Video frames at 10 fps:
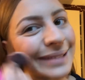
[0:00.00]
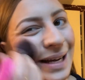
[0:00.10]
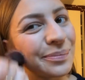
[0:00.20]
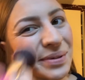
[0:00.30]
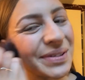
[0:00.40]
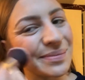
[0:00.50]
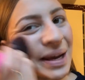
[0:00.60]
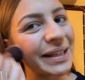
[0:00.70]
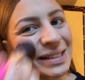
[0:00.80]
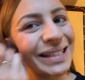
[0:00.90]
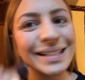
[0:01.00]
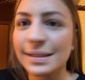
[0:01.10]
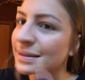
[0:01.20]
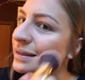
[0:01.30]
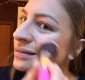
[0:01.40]
apples of my
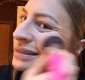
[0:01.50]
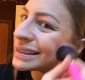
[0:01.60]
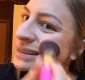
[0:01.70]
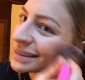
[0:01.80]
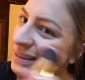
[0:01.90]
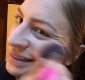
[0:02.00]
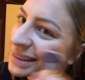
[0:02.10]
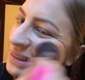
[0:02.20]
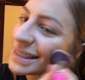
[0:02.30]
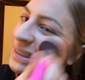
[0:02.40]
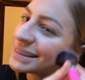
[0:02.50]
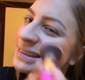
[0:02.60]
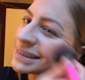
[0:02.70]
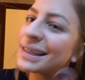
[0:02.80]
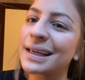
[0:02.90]
cheeks, going a little
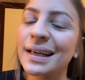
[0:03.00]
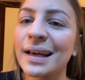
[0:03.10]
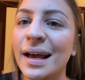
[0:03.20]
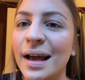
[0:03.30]
intensely.